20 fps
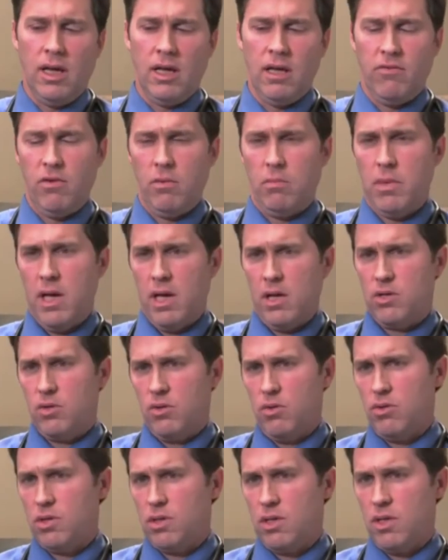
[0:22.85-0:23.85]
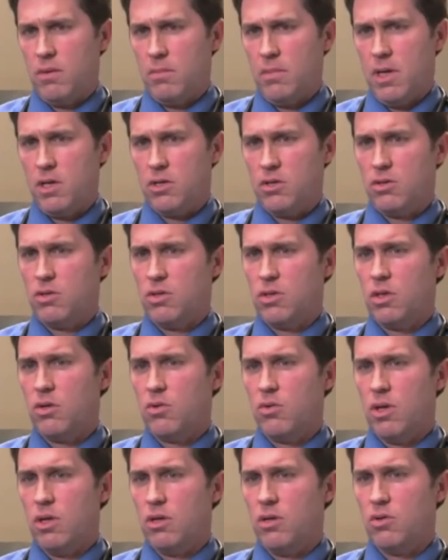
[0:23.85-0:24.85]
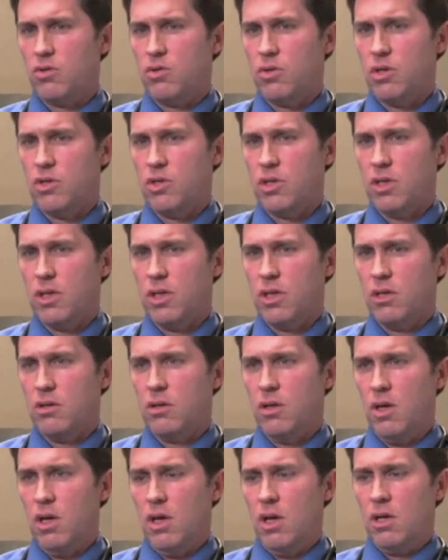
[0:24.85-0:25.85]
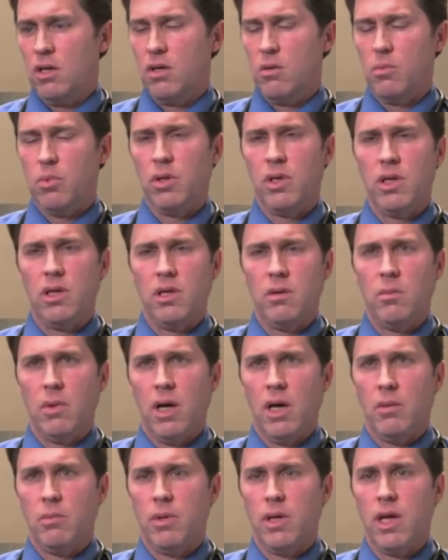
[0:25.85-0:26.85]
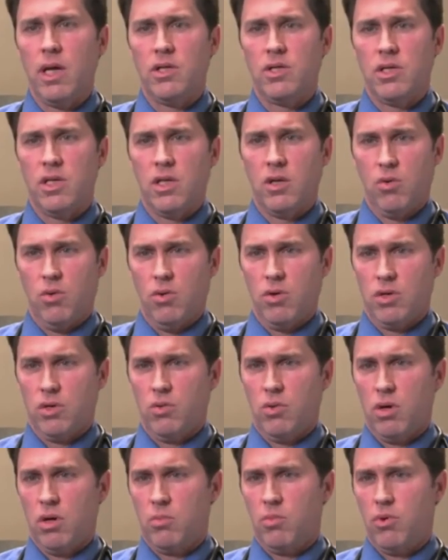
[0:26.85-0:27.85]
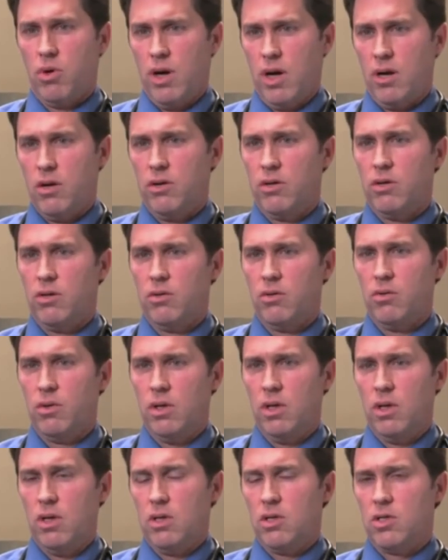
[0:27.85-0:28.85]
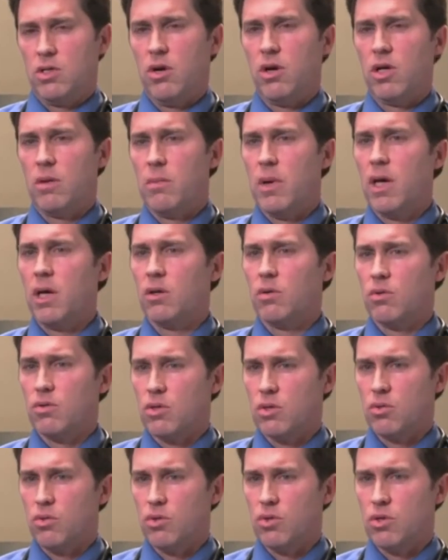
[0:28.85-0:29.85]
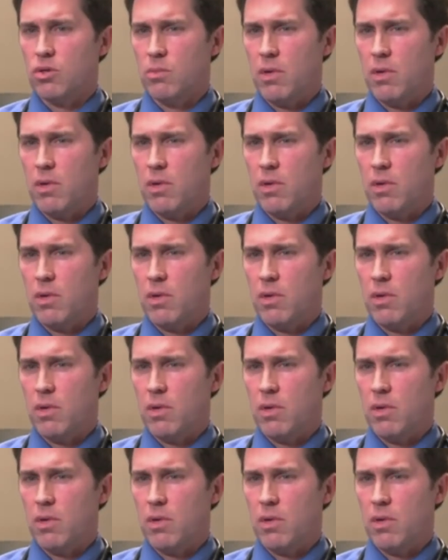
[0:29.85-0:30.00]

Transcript: I have a bachelor's and a master's degree in nutrition and completed my PhD coursework prior to starting medical school.